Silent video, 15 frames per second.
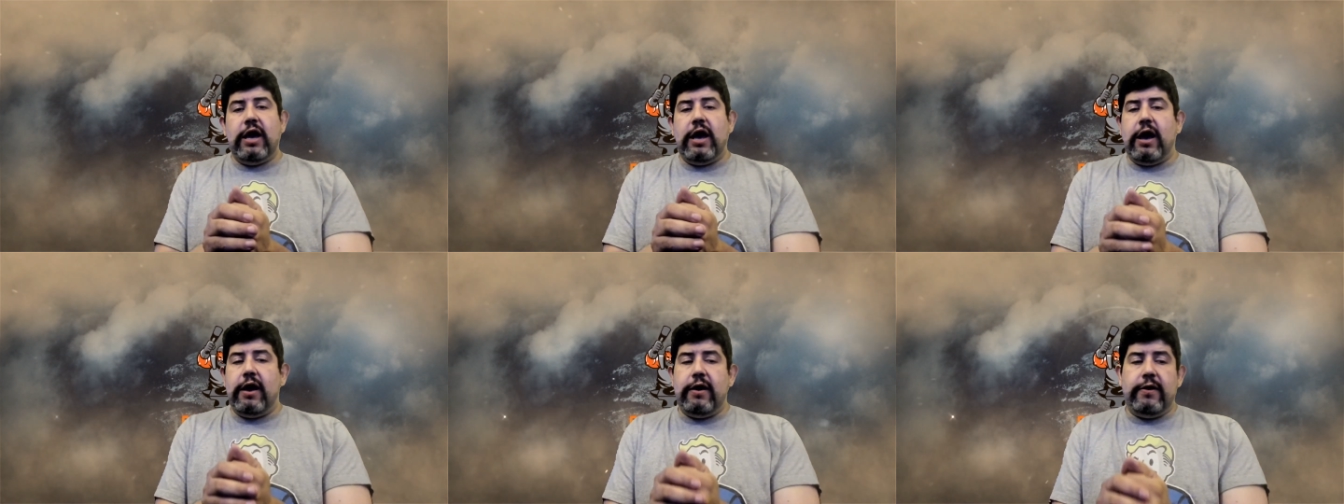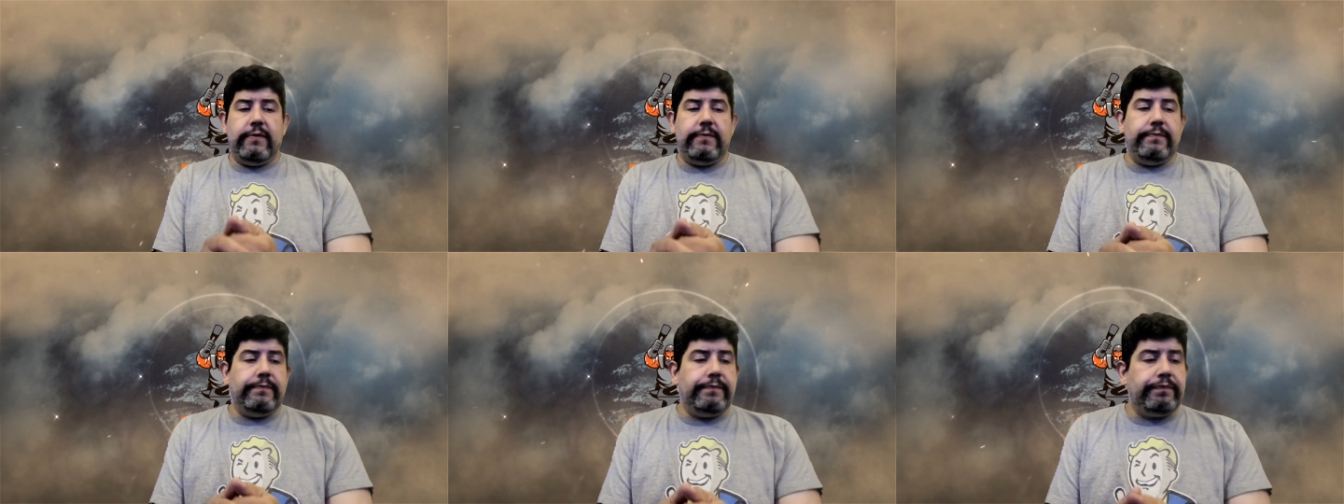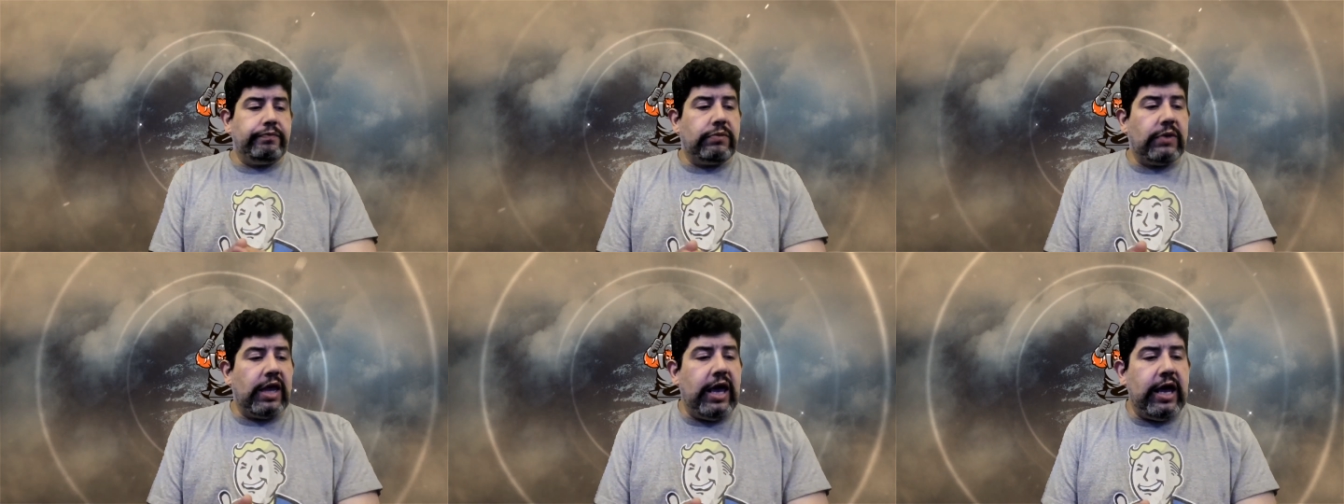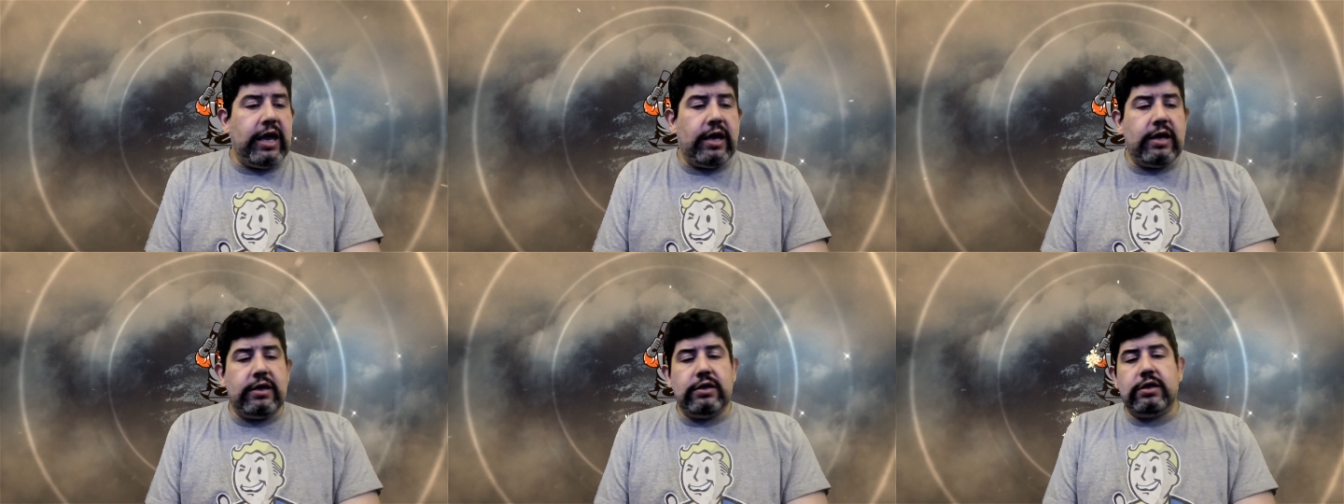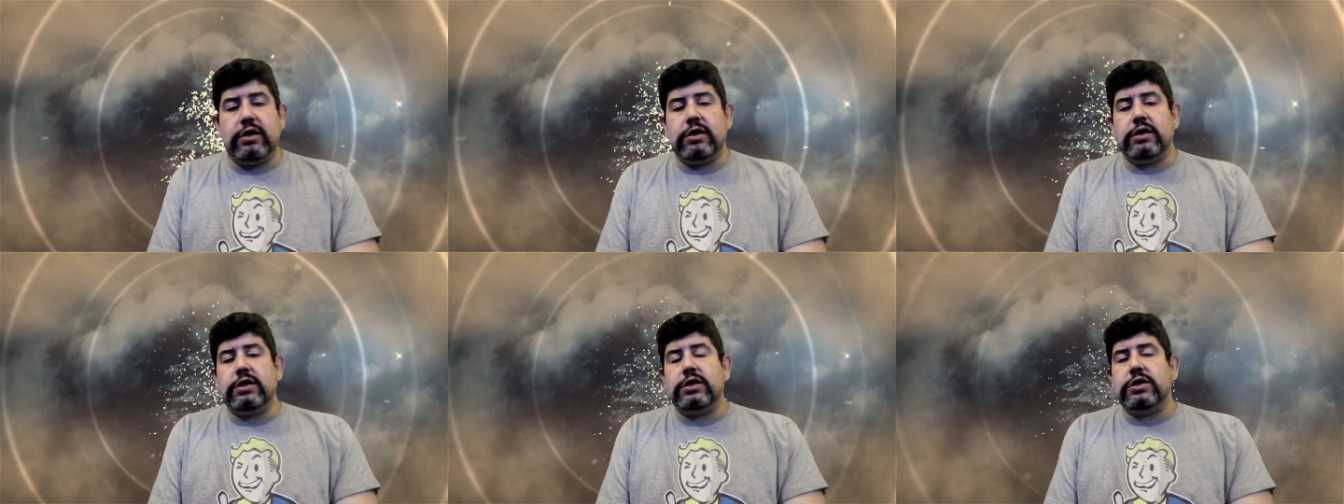And
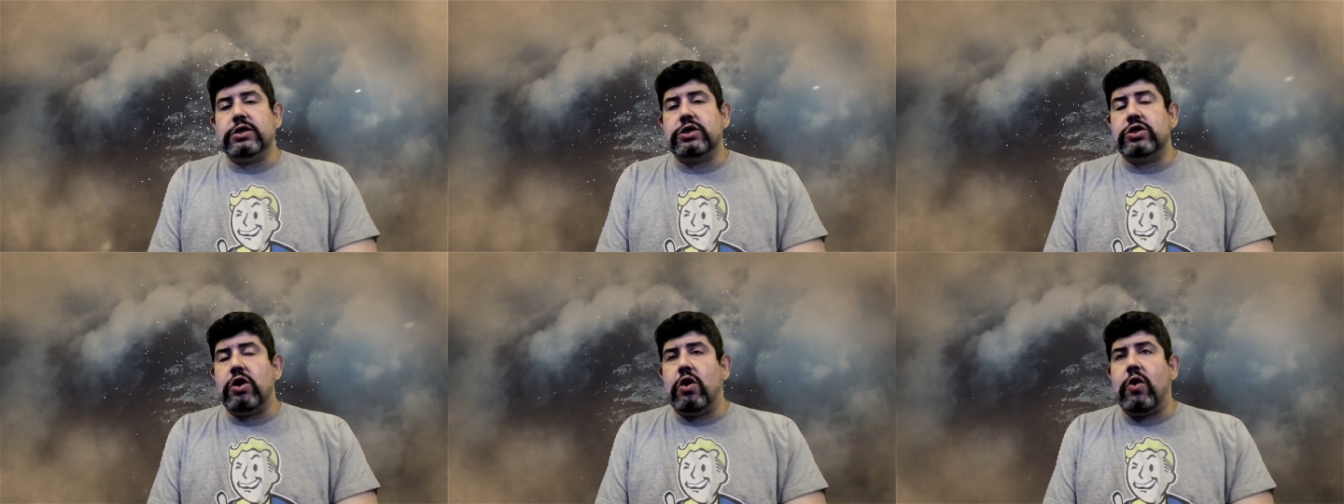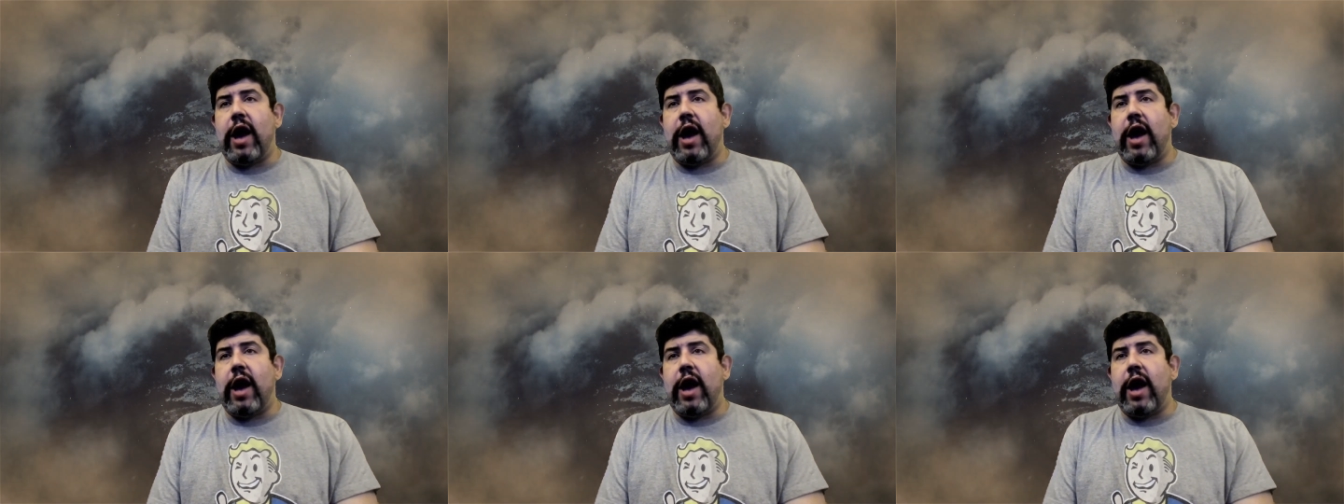so